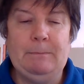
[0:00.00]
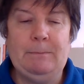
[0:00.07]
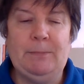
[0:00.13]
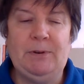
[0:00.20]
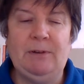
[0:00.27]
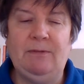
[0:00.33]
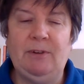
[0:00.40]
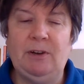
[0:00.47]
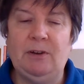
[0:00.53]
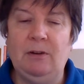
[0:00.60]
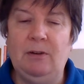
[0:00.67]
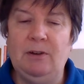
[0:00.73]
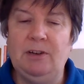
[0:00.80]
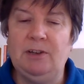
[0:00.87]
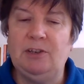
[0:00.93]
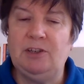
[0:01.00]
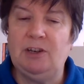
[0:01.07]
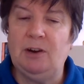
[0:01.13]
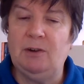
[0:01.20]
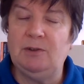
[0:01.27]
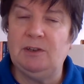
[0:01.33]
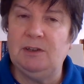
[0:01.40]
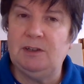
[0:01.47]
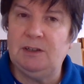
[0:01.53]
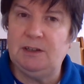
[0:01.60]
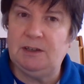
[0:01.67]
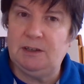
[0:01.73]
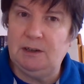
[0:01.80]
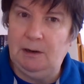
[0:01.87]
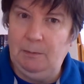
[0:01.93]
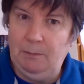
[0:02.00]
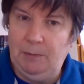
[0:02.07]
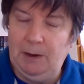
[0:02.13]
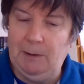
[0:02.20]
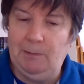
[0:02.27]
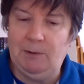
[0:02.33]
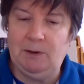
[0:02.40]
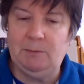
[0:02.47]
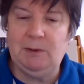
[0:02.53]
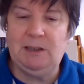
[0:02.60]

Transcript: But if God has chosen some people to be